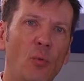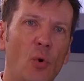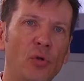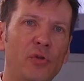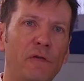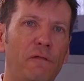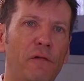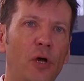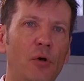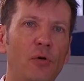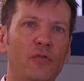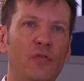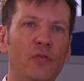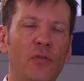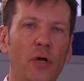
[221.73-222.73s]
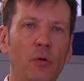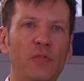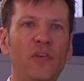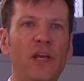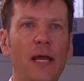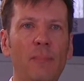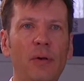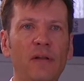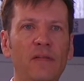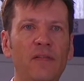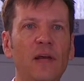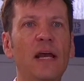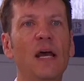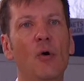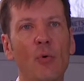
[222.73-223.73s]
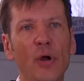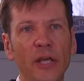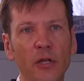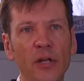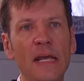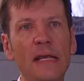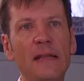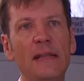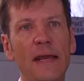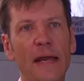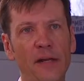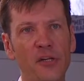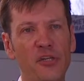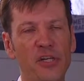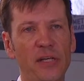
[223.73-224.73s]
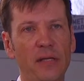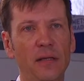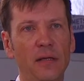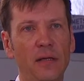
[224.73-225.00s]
water flow to those cabins where you need the energy.